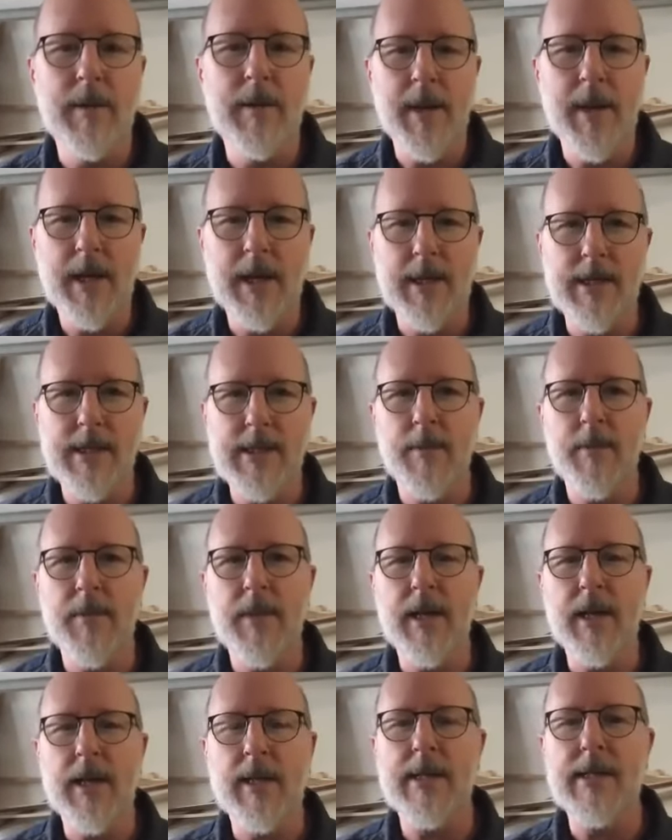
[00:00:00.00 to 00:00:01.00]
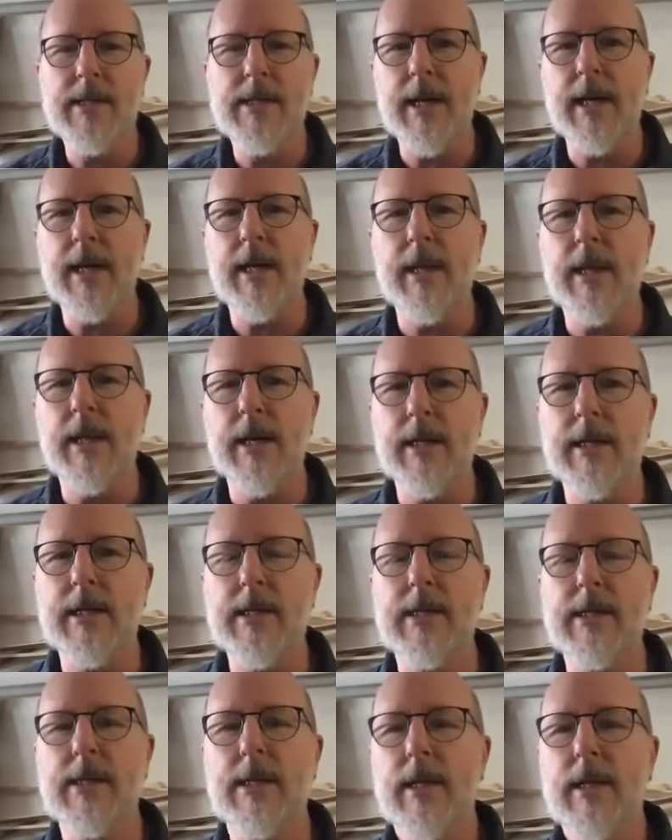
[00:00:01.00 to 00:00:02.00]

making something. And the second thing is